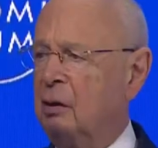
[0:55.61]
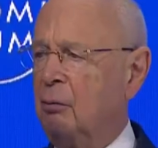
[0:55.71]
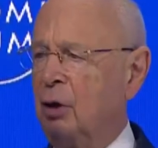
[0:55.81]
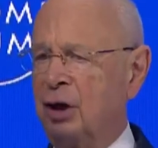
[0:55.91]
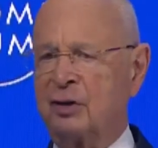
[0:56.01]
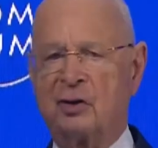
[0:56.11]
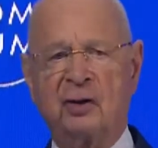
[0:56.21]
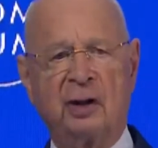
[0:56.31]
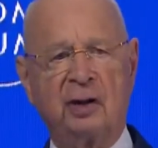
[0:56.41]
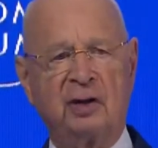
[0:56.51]

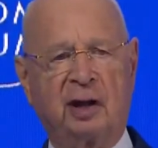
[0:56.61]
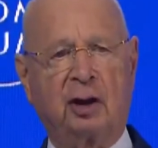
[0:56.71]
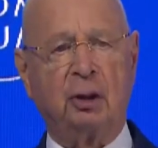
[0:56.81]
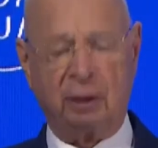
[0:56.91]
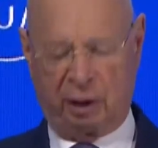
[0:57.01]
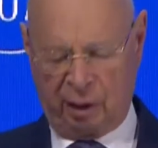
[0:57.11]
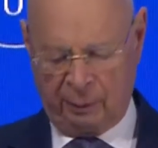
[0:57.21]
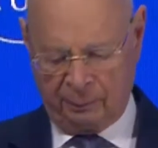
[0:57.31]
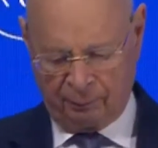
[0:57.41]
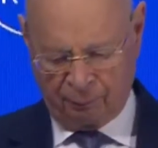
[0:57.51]
was security.
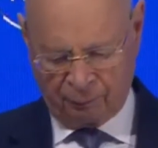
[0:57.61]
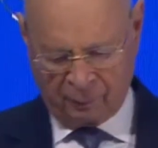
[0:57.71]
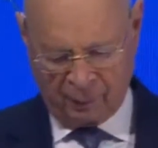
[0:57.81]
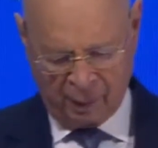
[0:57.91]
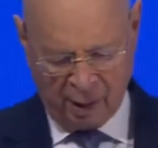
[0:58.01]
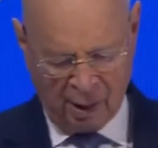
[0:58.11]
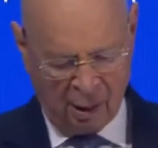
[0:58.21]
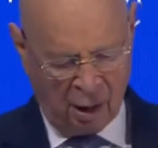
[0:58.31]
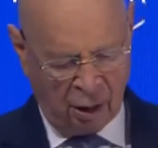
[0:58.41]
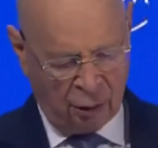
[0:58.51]

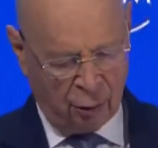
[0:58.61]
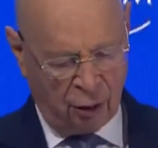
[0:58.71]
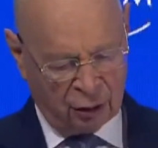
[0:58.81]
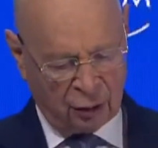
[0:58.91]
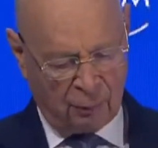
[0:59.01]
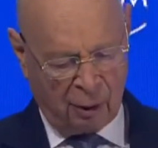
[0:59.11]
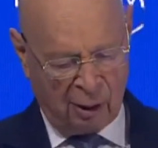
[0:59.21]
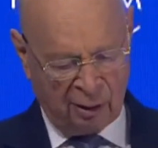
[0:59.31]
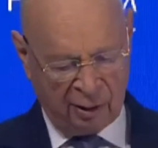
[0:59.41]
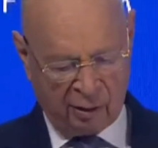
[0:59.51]
You also
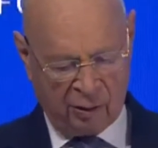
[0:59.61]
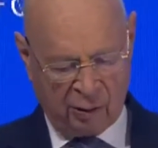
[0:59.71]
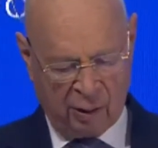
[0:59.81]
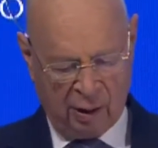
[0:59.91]
warned